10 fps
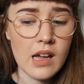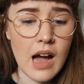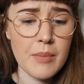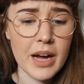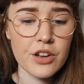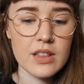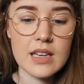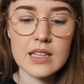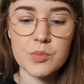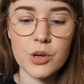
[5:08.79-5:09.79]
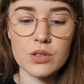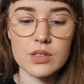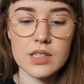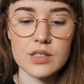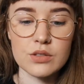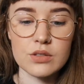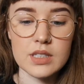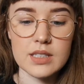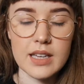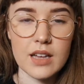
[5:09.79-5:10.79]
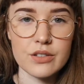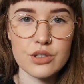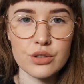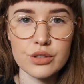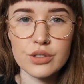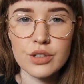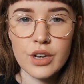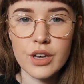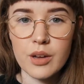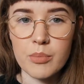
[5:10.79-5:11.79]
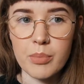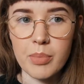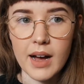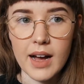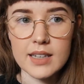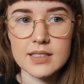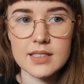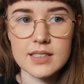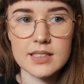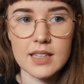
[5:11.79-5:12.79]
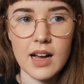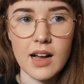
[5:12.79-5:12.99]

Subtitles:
I don't think Gizmo looks as good as the other two, but